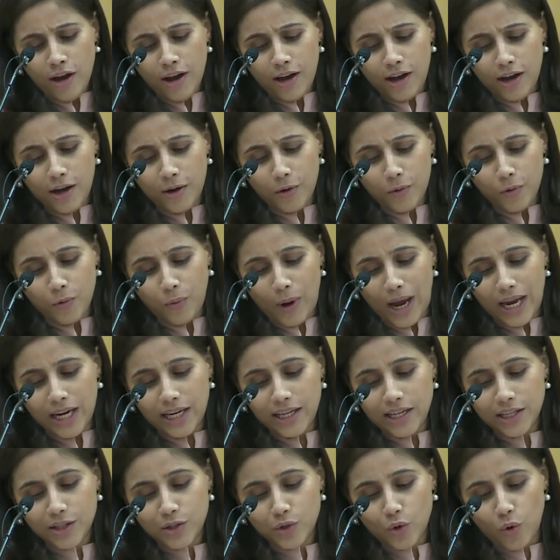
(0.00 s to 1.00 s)
while
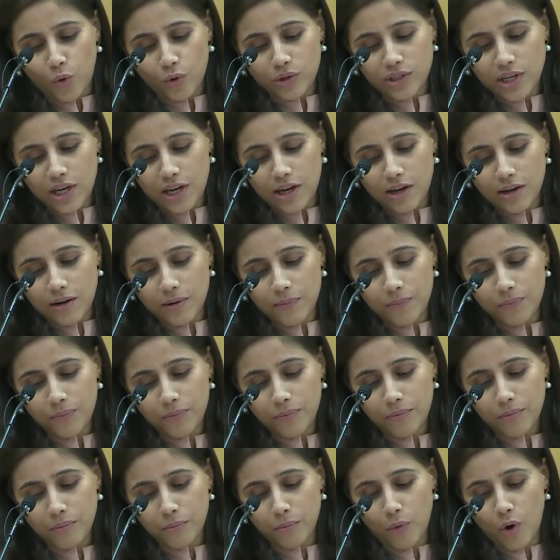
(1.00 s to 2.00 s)
he is quoting
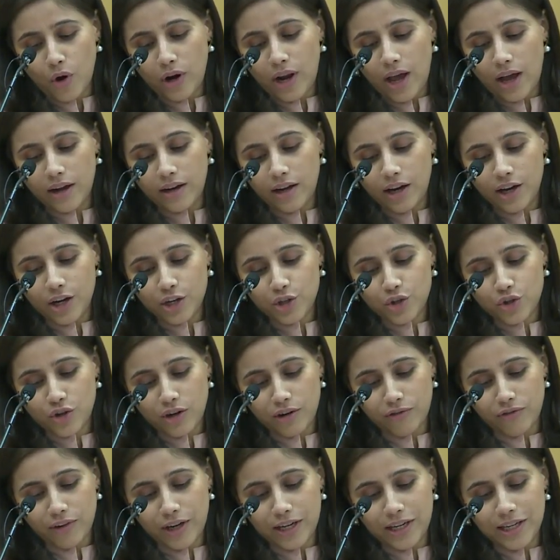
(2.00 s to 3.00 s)
Maulana
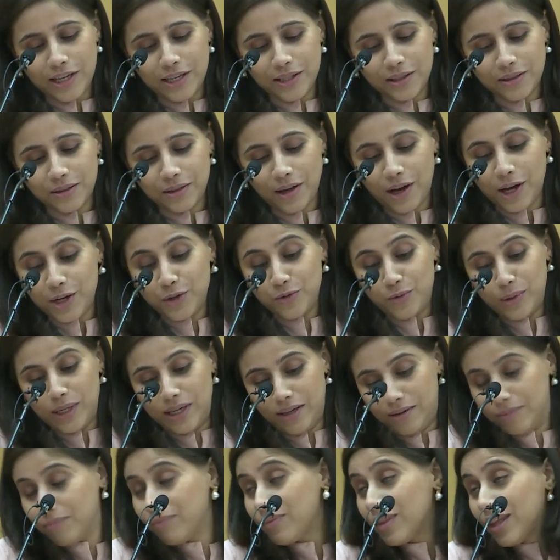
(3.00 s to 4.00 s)
Ashraf Ali
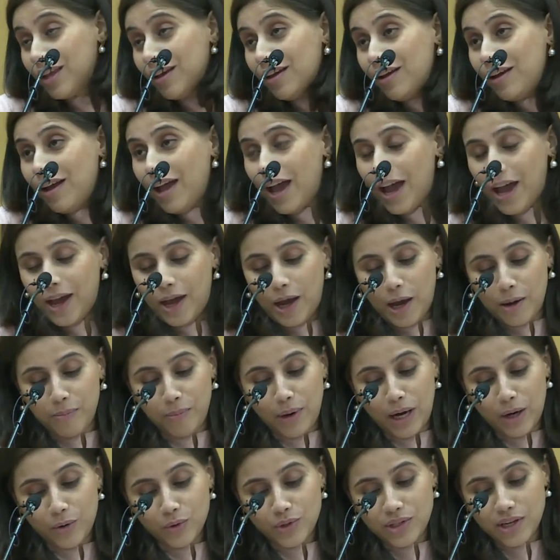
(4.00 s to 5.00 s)
Thanvi
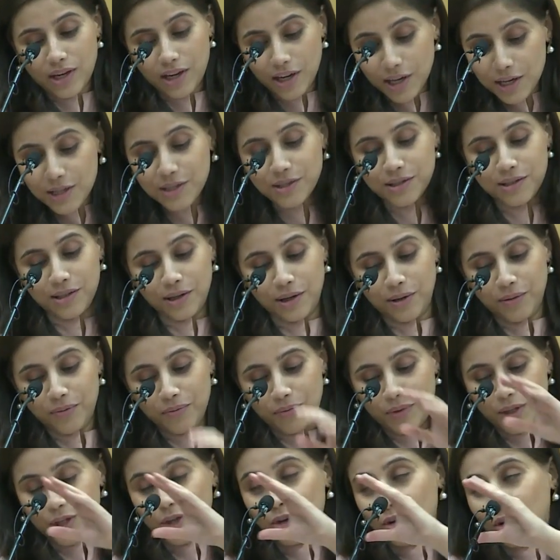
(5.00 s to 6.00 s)
about his,
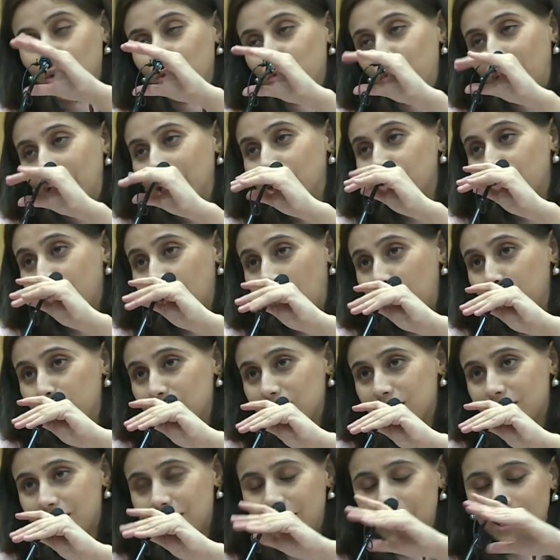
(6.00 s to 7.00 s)
very
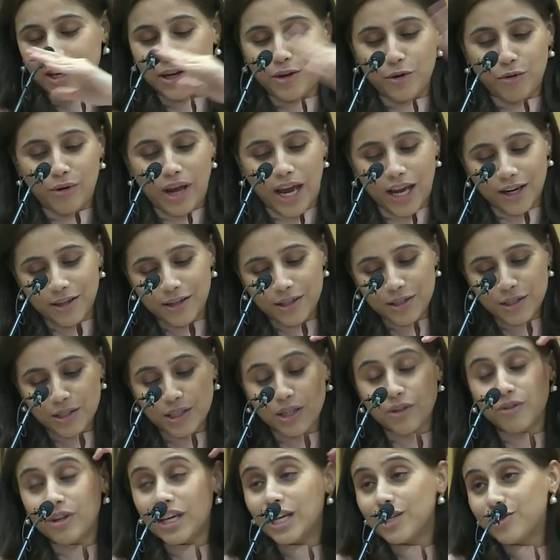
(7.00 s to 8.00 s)
famously read
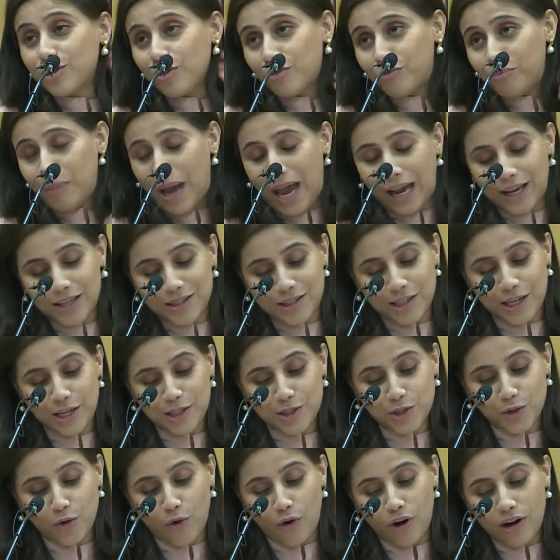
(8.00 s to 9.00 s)
series of
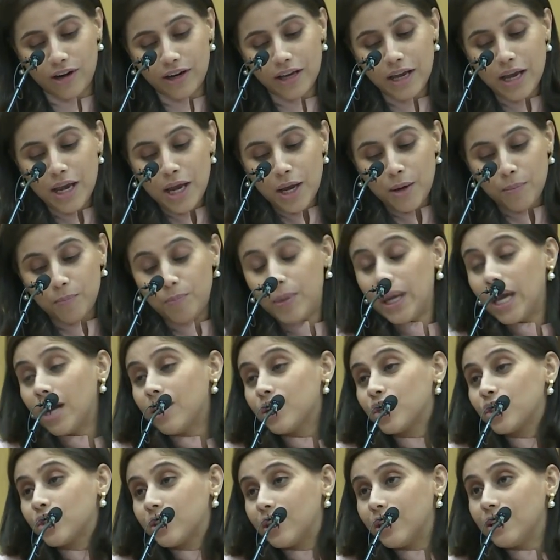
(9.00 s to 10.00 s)
magazines called
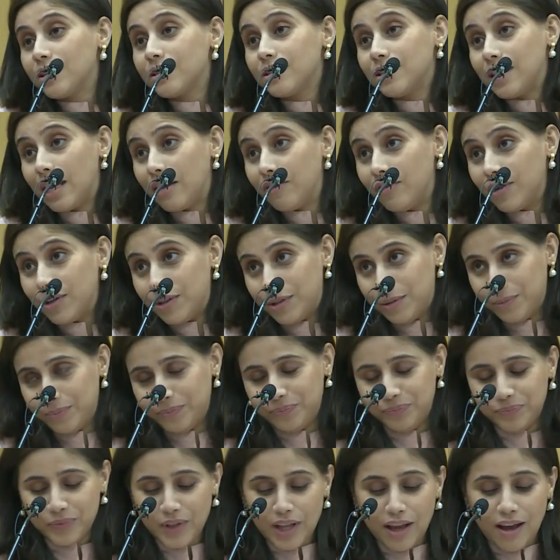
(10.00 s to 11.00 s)
Behashti Zevar.
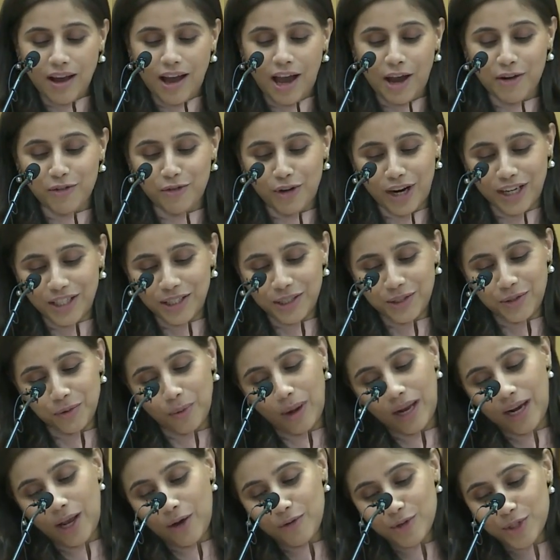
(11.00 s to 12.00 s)
I've read it
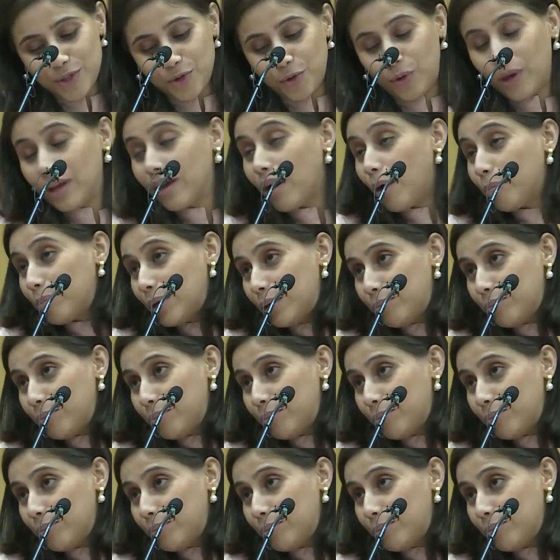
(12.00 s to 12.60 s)
while I was growing up